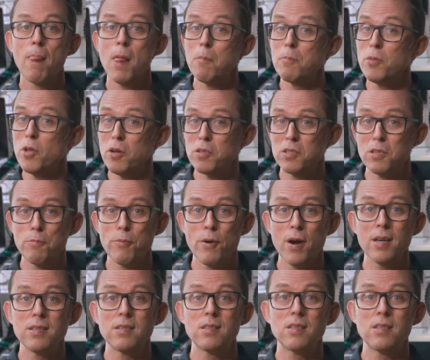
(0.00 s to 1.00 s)
I'm not
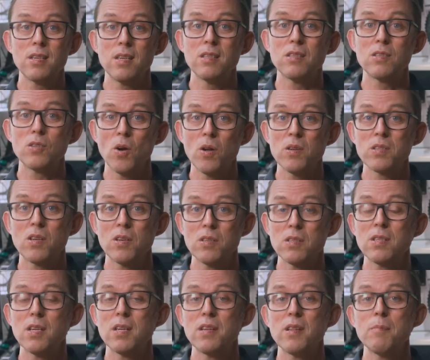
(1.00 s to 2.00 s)
surprised to see installers
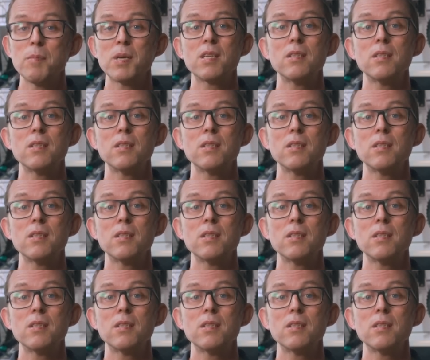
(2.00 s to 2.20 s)
consider them a